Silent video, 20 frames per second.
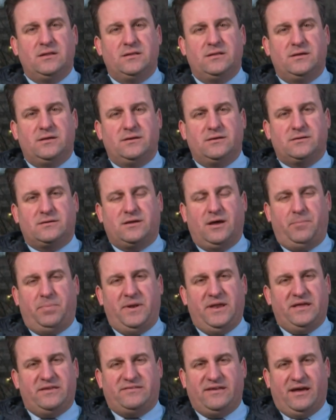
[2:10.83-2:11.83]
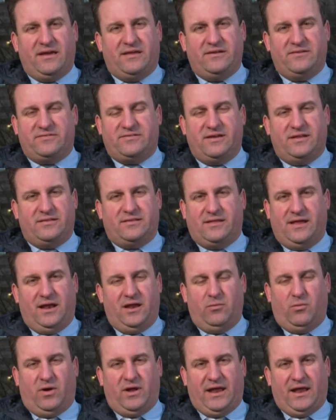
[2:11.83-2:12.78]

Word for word: the company executive said they didn't